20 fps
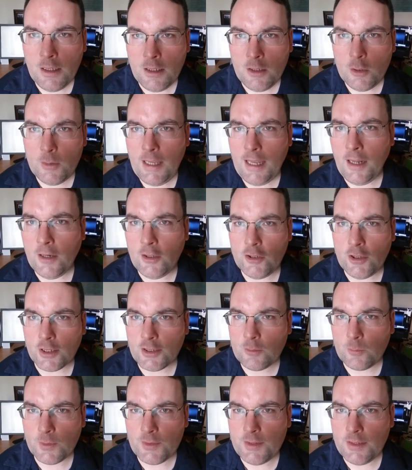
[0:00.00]
You can't
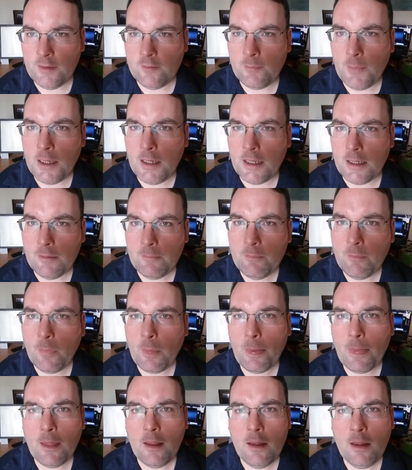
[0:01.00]
just receive money.
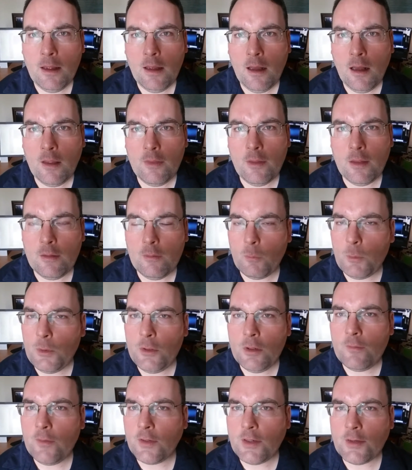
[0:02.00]
The
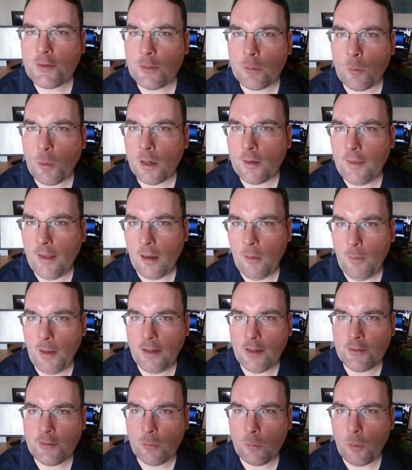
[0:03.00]
universe doesn't work that way. It
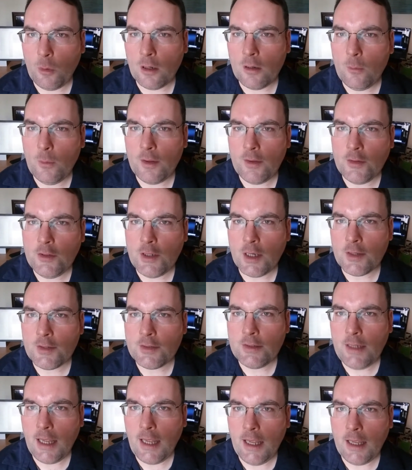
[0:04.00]
doesn't work with
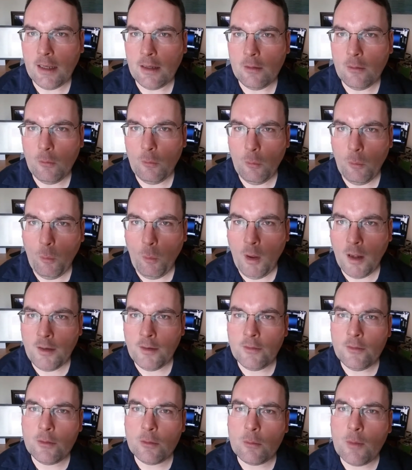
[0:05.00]
just a
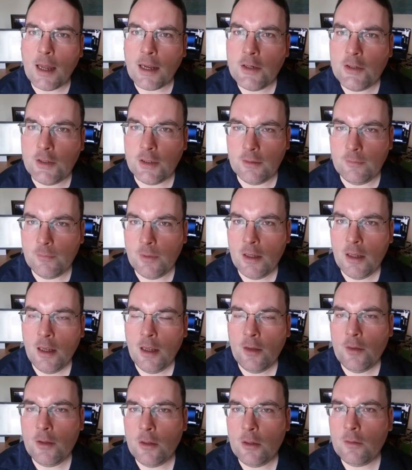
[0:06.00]
one direction.
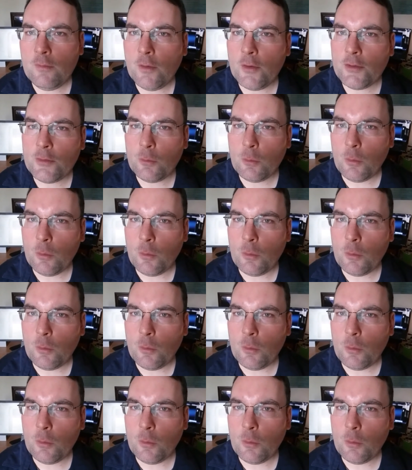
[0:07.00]
The universe